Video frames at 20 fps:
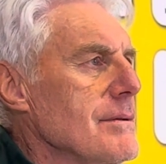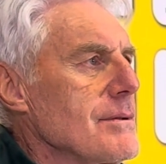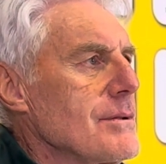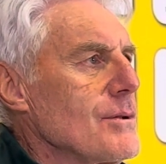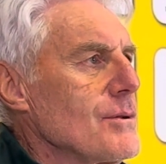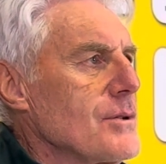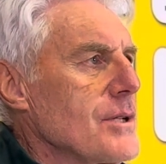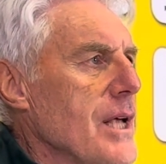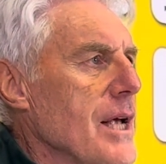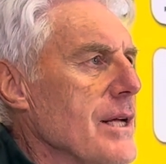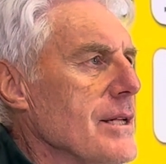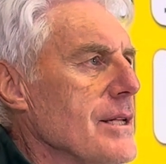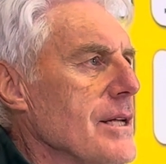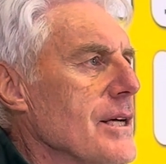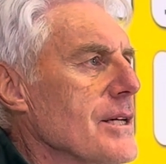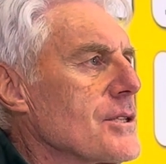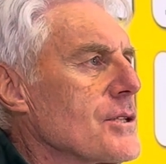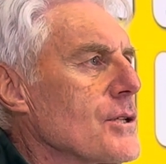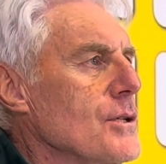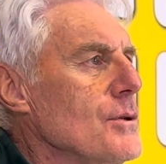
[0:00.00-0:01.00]
to take the
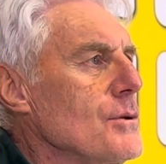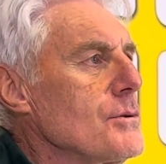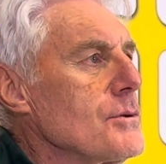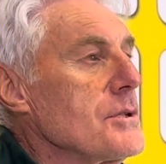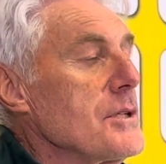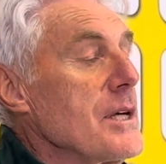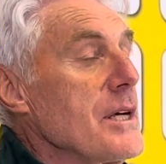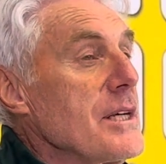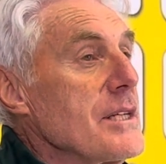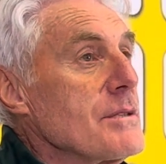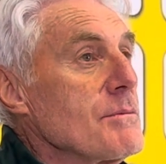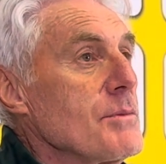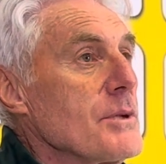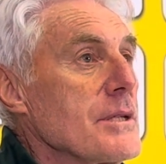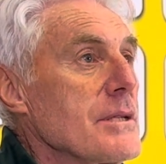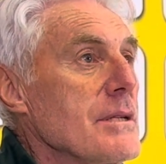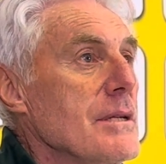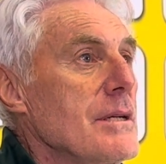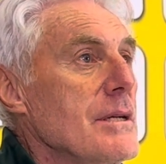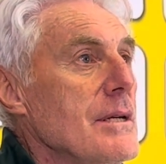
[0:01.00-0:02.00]
excuse, yes, but
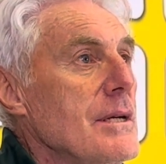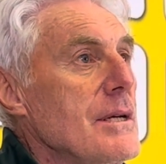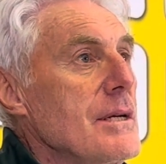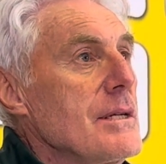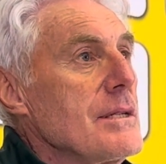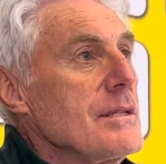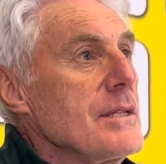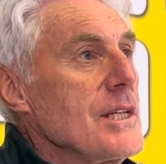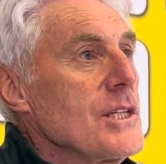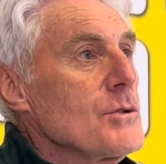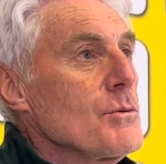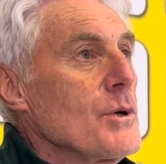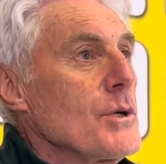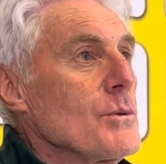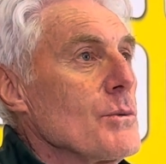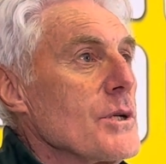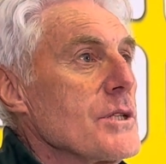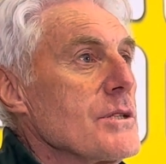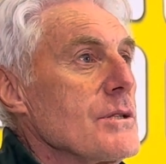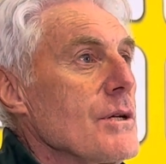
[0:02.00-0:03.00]
this one
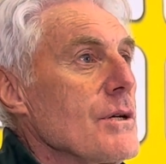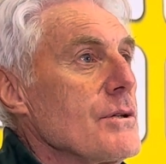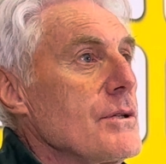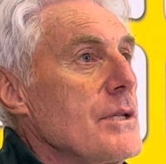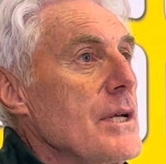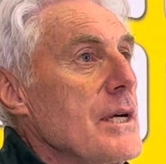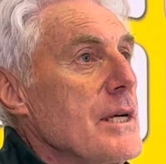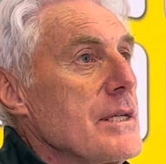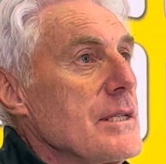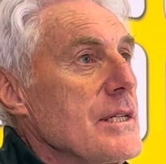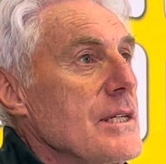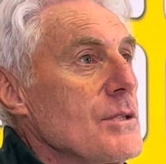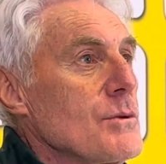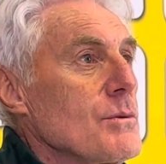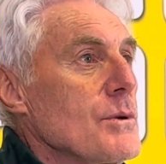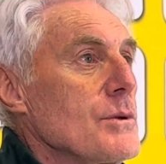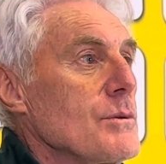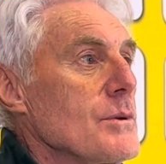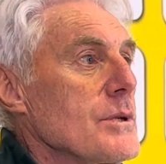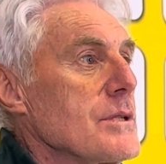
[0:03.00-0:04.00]
was not there, this
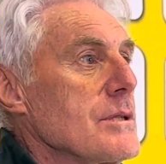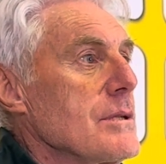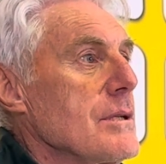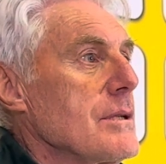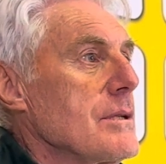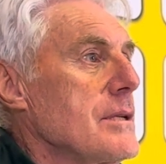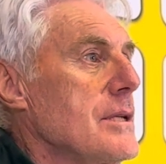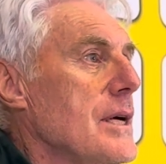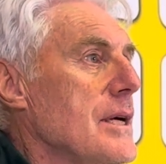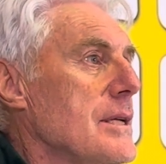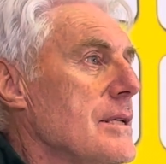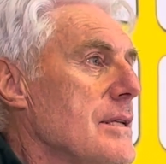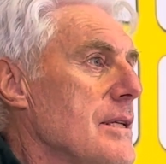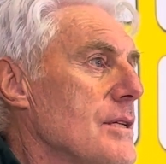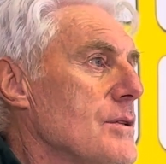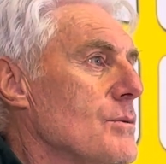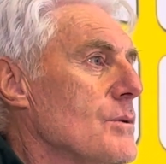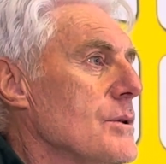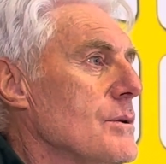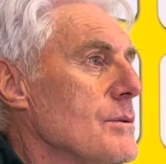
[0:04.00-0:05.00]
one was not there,
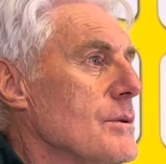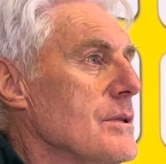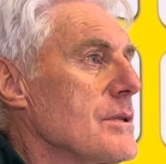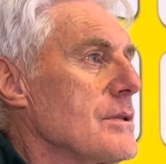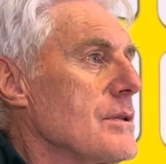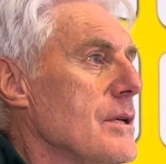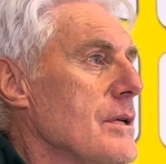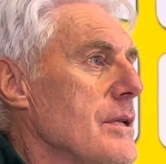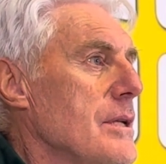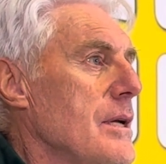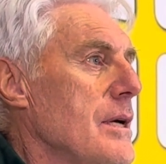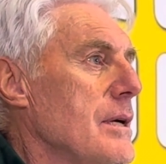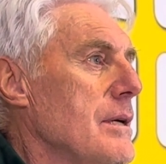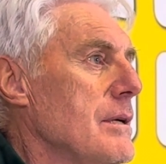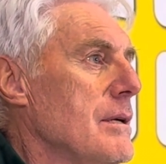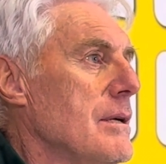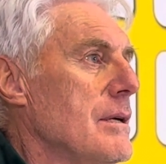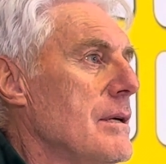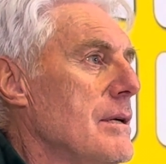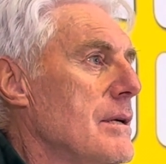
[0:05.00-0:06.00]
this one was not there.
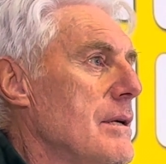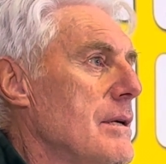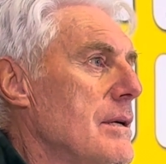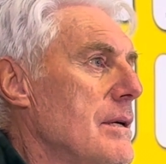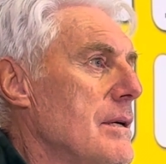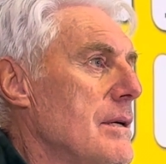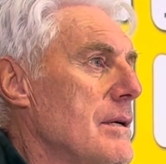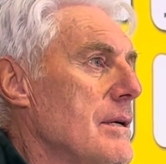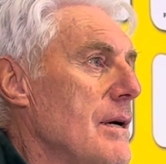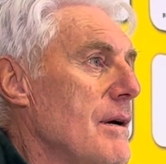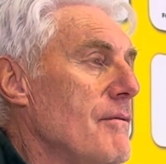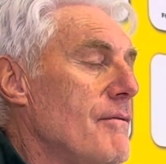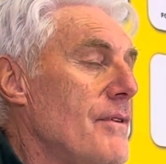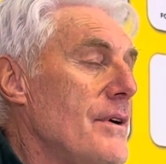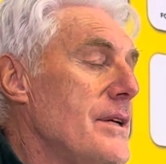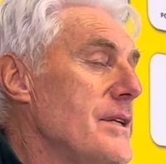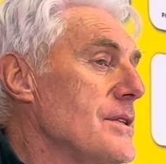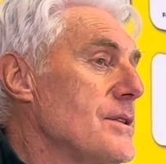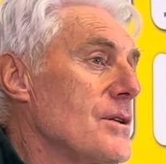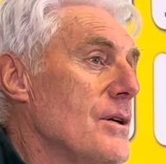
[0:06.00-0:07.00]
I'm
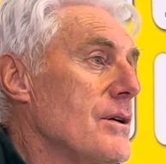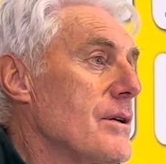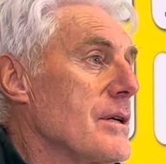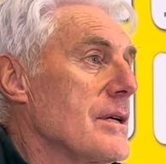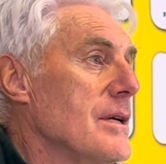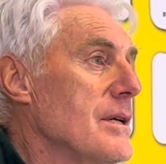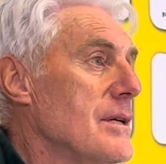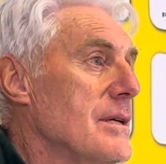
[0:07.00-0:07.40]
very sorry.